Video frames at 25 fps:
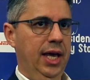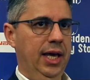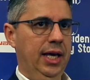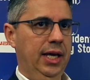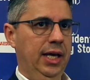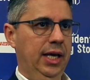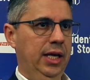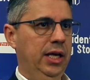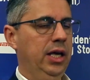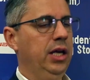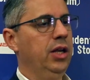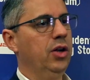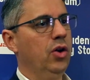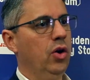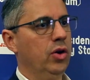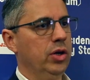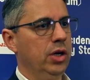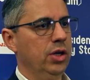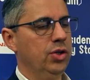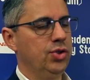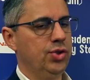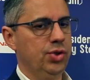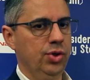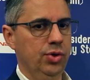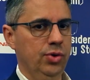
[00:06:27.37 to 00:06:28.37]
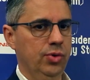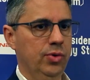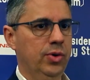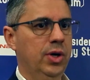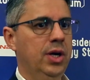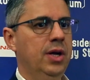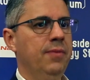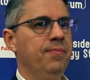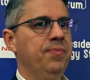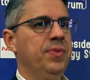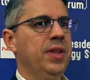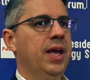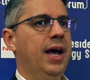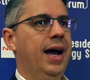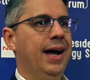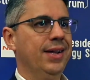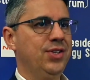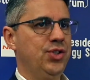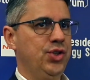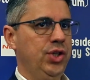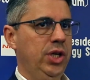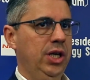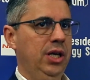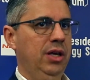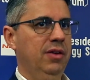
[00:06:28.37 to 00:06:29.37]
in order to
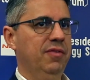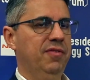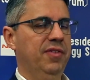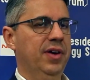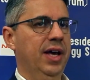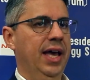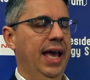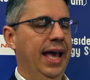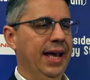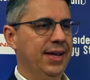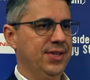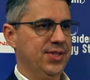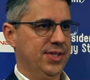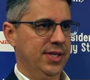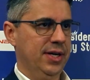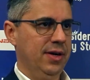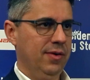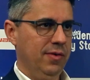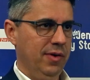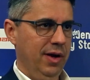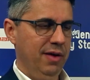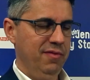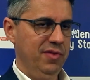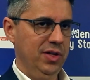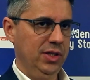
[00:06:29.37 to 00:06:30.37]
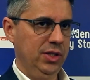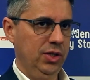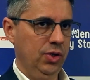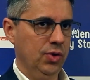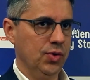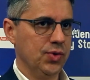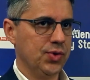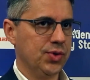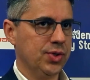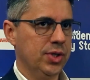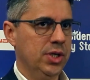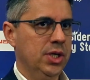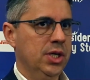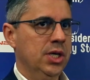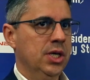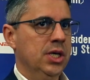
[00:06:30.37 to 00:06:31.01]
achieve extra revenues.